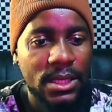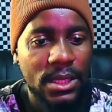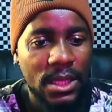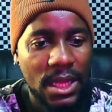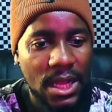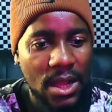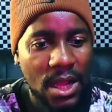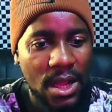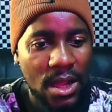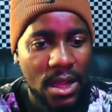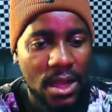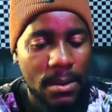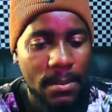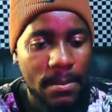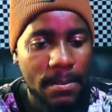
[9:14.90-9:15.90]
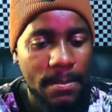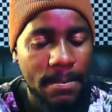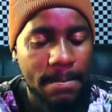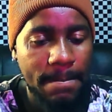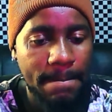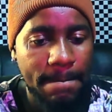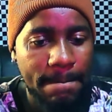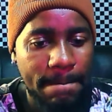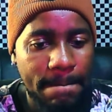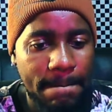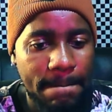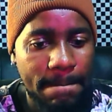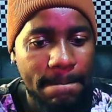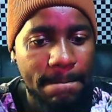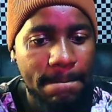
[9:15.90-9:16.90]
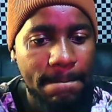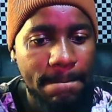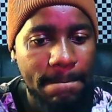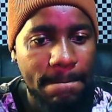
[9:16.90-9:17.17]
So I think they're just